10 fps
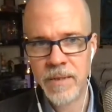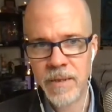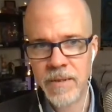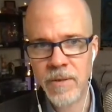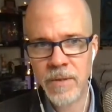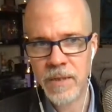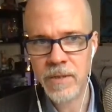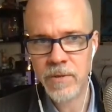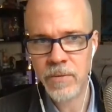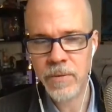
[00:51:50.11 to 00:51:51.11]
and I still need to
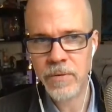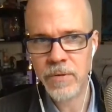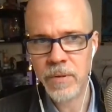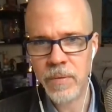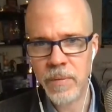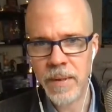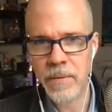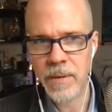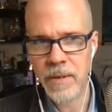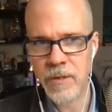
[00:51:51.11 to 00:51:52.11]
turn this show
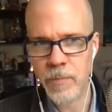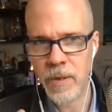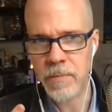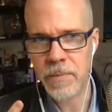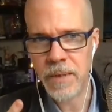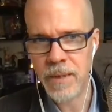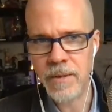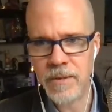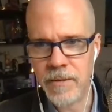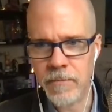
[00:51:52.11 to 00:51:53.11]
around, and I should probably
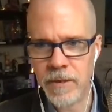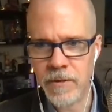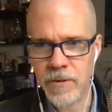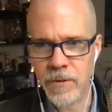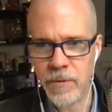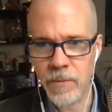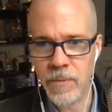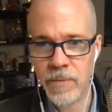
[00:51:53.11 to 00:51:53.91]
eat something too.